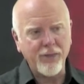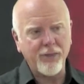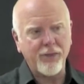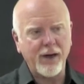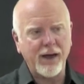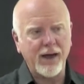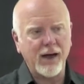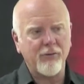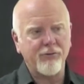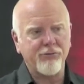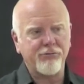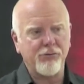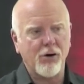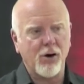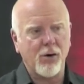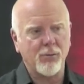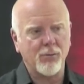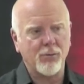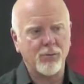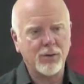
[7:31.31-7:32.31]
they are
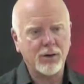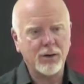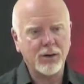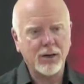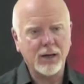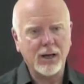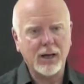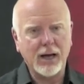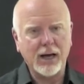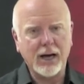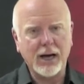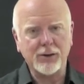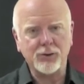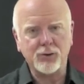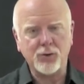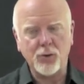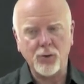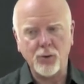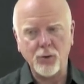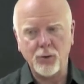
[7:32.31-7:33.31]
from
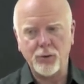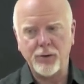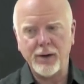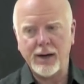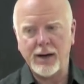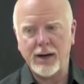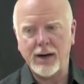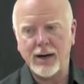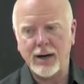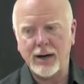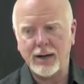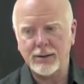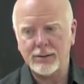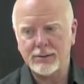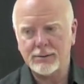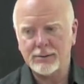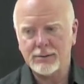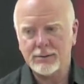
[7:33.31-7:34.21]
and who they are.